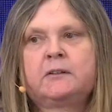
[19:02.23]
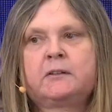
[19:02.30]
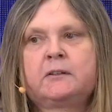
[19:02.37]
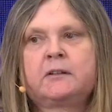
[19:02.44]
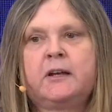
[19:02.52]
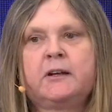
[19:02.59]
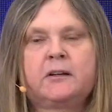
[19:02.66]

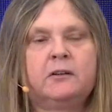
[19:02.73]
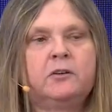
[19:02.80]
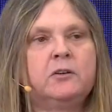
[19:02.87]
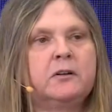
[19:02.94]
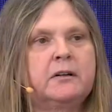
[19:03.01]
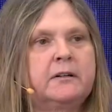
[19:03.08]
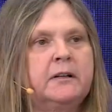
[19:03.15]
Take a
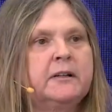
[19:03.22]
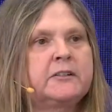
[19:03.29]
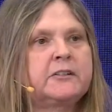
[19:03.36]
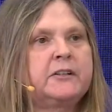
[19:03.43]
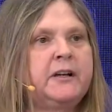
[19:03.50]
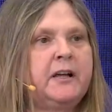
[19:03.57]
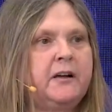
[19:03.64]
look.
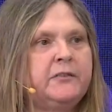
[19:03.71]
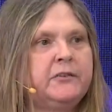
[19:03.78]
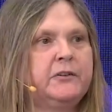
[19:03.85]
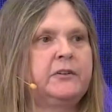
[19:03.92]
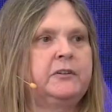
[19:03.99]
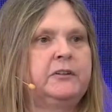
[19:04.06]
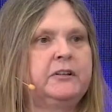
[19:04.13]
See how you
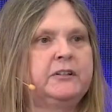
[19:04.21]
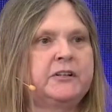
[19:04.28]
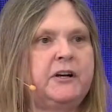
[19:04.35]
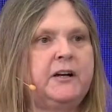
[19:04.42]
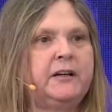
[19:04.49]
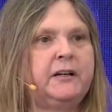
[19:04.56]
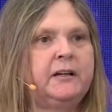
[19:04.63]
can
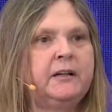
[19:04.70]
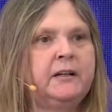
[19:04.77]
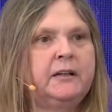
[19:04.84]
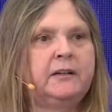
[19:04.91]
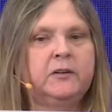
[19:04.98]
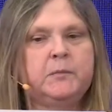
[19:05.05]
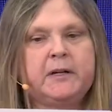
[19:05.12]
design
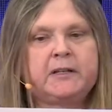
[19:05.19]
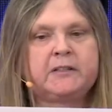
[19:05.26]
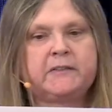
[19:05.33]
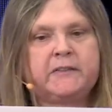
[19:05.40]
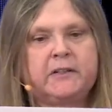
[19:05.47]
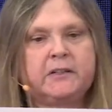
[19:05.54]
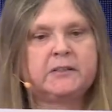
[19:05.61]
in the
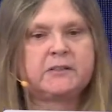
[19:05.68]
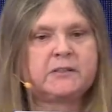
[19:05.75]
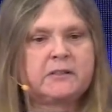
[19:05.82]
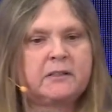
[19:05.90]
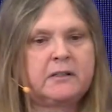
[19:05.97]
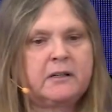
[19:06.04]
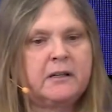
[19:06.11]
metaverse.
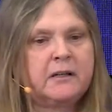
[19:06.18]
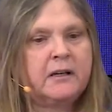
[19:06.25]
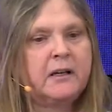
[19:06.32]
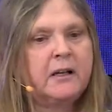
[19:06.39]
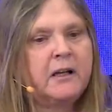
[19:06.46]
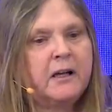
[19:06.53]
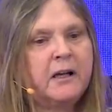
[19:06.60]

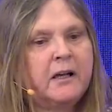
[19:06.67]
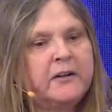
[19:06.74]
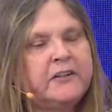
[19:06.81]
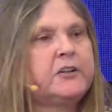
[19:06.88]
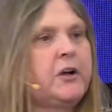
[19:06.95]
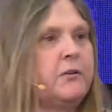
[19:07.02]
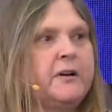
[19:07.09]
You
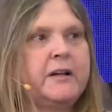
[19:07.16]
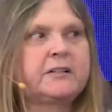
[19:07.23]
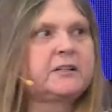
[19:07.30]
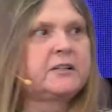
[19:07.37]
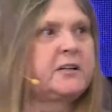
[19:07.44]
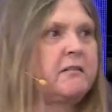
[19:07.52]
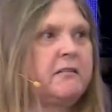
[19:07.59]
don't
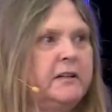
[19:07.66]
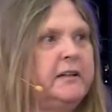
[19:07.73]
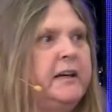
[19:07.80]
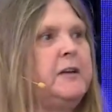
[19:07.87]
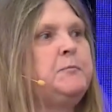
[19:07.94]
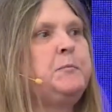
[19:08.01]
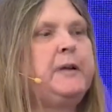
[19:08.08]
necessarily
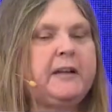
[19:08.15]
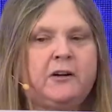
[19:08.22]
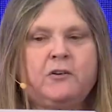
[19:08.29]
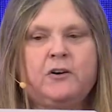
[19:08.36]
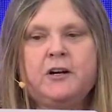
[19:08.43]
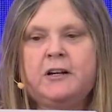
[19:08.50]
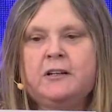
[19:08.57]
need
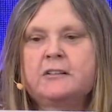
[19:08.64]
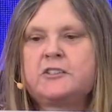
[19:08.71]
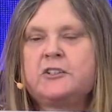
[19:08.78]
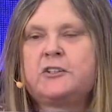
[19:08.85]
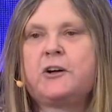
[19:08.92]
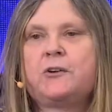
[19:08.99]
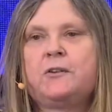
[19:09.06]
Bitcoins.
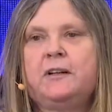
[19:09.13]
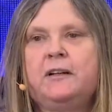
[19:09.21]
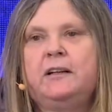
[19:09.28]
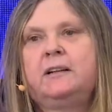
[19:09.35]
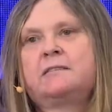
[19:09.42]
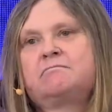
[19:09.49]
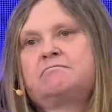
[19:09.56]
You don't
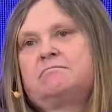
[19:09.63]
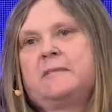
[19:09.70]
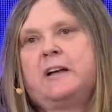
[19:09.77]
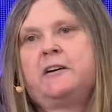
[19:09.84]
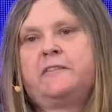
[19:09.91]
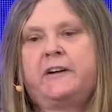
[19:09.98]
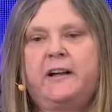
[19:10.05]
need
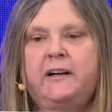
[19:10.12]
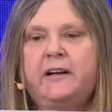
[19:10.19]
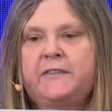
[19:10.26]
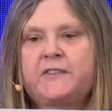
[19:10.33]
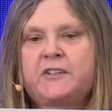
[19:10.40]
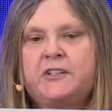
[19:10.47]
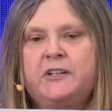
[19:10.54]
other
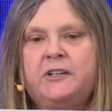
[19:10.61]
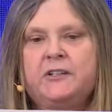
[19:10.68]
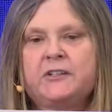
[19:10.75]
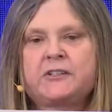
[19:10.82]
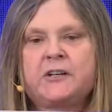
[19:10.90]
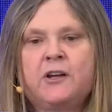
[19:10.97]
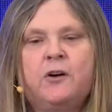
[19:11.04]

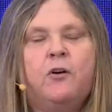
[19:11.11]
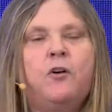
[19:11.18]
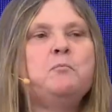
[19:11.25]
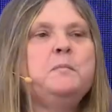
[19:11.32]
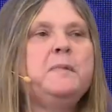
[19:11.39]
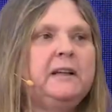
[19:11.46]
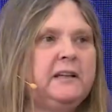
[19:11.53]
NFTs or
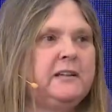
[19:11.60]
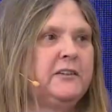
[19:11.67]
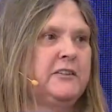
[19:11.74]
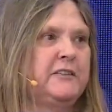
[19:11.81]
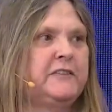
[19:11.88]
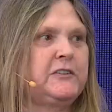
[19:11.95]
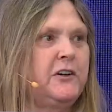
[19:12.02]

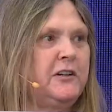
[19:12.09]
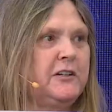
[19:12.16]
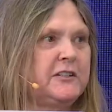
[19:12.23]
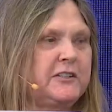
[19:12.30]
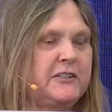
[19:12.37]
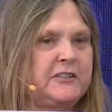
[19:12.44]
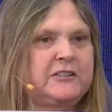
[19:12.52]
millions of
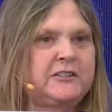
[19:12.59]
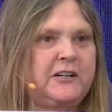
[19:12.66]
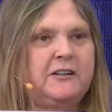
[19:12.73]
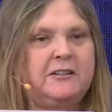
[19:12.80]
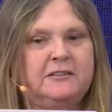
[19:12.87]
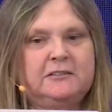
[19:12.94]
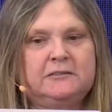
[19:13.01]
dollars to
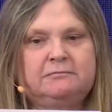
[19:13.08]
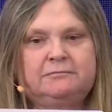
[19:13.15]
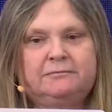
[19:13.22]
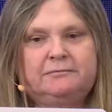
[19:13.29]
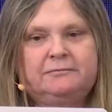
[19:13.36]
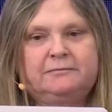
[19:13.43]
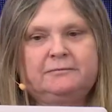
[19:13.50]
start.
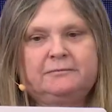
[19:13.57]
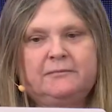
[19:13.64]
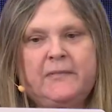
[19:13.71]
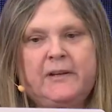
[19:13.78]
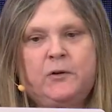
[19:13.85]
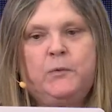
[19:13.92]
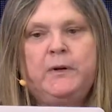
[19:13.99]

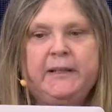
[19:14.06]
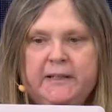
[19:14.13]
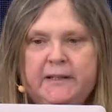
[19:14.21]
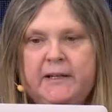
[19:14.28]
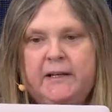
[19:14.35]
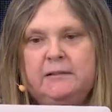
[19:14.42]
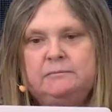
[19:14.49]
We
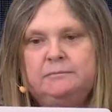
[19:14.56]
did it.